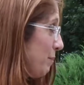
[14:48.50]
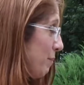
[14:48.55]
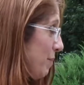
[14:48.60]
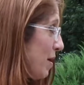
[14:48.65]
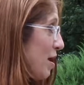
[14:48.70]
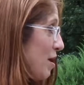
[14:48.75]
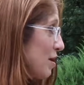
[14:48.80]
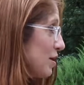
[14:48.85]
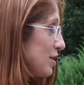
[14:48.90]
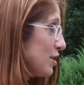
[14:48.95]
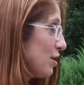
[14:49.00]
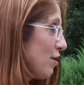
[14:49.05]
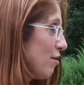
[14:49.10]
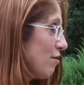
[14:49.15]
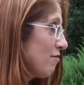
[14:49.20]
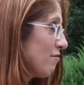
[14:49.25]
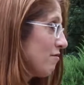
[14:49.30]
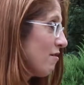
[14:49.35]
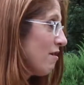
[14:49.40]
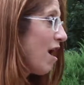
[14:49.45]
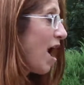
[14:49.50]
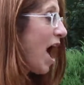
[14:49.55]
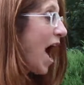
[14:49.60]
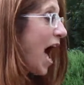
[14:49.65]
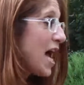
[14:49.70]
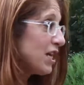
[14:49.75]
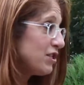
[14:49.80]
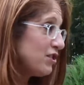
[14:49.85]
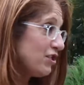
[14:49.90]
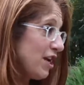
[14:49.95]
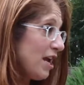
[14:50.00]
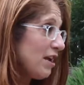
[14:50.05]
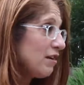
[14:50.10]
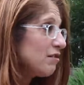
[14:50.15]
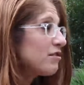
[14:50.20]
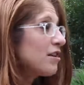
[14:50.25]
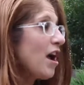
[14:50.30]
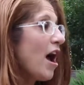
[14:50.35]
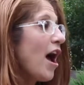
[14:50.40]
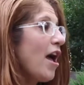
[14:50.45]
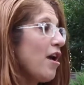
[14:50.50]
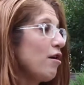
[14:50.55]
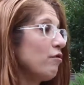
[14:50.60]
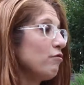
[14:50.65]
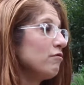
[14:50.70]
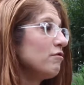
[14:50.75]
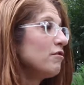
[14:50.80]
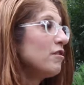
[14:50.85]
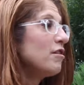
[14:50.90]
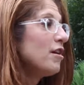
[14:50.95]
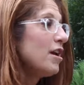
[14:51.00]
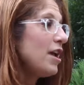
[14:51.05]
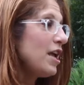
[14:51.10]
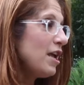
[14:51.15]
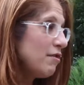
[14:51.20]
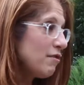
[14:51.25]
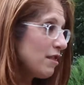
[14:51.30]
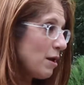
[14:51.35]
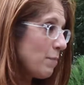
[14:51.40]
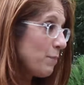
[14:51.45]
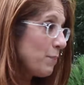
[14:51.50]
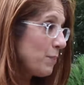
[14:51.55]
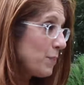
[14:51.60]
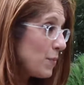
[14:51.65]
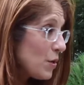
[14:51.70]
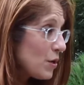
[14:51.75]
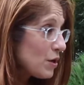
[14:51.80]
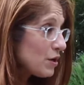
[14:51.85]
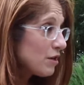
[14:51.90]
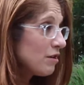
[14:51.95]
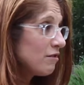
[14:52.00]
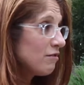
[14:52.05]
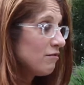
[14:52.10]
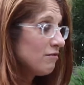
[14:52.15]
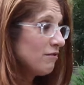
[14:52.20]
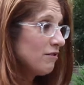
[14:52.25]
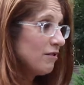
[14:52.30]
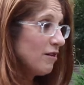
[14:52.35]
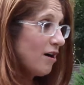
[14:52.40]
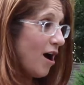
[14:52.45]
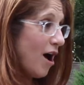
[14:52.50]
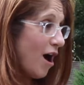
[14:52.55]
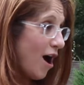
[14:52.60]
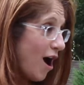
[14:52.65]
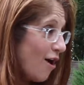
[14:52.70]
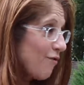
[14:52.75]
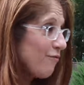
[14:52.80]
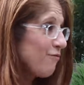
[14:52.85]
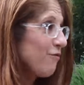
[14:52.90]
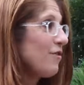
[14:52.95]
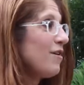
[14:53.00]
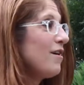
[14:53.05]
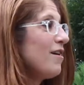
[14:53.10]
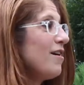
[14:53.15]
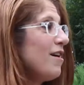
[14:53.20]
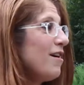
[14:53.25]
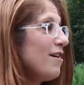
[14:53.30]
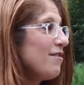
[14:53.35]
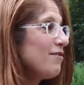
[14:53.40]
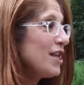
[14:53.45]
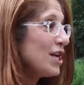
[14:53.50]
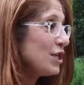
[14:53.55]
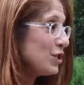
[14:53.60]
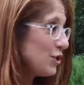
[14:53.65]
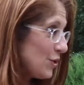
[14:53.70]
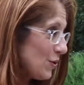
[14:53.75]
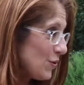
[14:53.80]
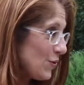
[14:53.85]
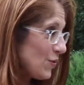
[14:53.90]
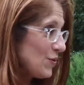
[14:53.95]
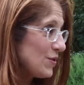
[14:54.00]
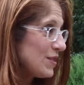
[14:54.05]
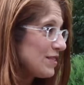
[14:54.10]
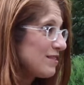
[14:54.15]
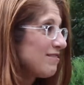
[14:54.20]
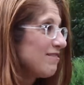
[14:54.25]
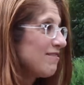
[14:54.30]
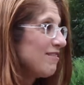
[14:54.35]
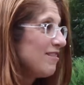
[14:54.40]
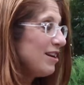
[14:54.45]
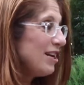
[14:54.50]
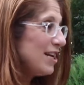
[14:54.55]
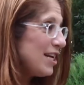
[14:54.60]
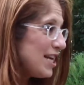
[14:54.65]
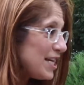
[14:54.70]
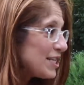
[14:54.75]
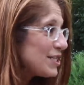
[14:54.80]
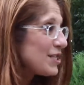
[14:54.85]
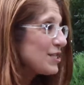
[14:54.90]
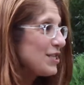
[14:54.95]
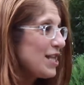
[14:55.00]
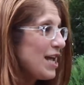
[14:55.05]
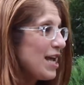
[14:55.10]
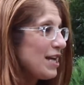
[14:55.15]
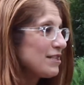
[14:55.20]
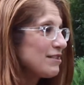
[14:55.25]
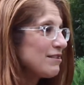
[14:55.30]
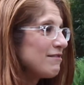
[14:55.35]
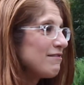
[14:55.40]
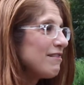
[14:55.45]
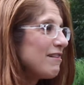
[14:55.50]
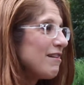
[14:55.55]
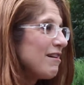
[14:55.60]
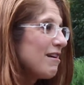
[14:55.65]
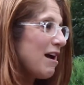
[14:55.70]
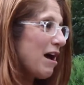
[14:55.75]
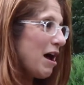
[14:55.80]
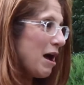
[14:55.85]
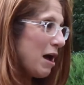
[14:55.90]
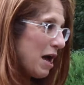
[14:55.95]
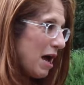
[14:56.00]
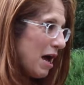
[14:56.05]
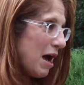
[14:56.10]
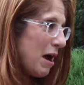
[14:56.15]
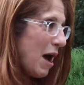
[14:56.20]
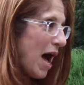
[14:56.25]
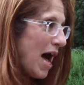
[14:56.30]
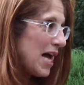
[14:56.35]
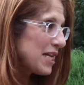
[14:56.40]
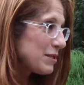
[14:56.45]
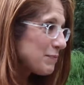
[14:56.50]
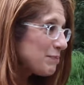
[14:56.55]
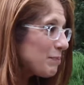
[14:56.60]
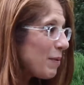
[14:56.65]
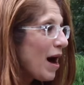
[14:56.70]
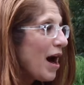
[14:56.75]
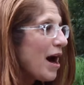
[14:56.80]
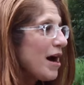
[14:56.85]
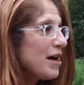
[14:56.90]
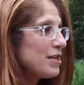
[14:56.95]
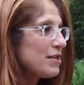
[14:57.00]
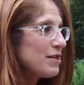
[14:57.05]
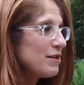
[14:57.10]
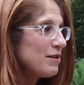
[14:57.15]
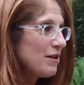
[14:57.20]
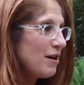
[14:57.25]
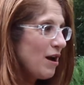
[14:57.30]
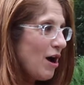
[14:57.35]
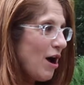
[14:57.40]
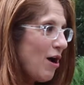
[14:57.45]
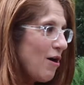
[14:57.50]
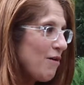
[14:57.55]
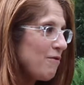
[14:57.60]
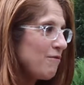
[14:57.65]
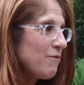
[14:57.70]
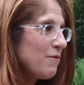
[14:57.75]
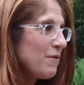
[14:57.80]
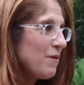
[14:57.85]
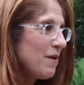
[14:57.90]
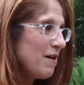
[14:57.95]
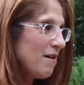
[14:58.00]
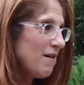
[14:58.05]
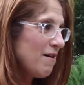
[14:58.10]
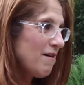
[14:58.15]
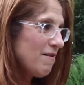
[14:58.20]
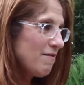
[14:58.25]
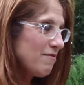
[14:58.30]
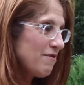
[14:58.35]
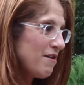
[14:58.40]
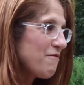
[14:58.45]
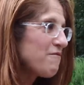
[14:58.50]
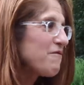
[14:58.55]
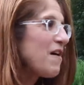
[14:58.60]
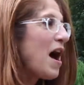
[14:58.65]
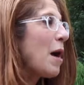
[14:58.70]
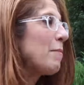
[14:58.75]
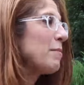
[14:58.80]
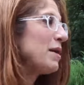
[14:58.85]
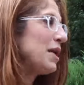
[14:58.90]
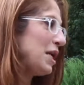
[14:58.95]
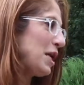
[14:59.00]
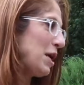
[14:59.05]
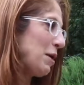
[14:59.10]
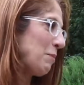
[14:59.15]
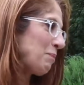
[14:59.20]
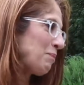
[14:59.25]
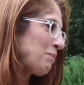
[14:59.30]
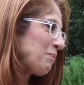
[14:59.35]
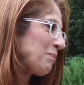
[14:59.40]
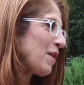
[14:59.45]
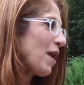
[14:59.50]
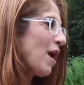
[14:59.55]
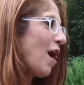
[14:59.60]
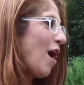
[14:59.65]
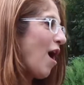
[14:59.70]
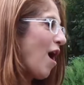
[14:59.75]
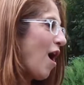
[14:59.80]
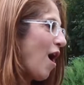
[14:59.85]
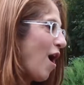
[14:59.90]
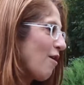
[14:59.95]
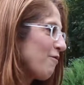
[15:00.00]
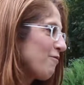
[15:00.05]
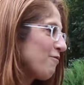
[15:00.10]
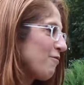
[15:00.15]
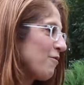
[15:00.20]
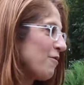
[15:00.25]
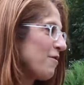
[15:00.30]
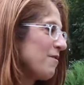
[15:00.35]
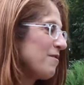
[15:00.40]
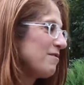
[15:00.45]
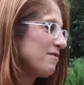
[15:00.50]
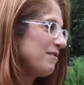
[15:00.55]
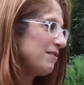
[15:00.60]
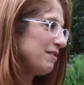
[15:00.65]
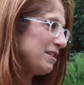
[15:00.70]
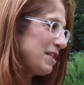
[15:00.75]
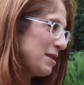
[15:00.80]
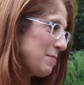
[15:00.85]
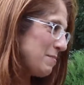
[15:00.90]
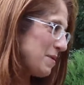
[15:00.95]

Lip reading: person, a Gentile, in the book of the Jews, listed as part of the family of the